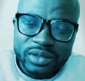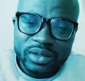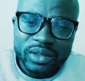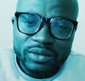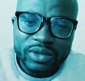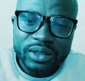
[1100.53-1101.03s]

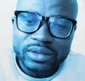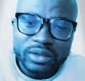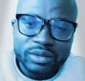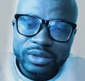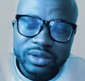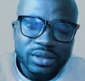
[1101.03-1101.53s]
that right there,
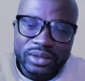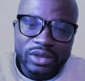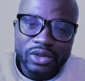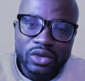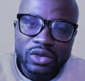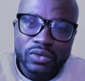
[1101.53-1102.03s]
bitch, the
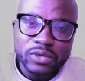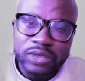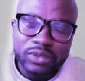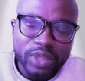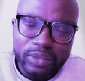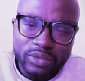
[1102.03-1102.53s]
whole world
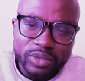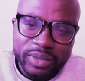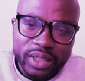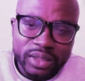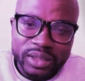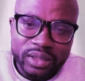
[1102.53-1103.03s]
gonna know
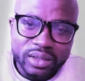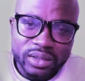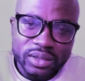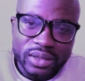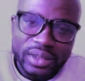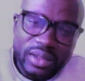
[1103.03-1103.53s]
about this,
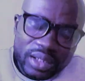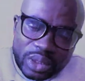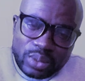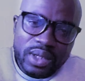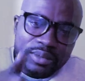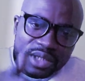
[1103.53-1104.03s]
and that's why I'm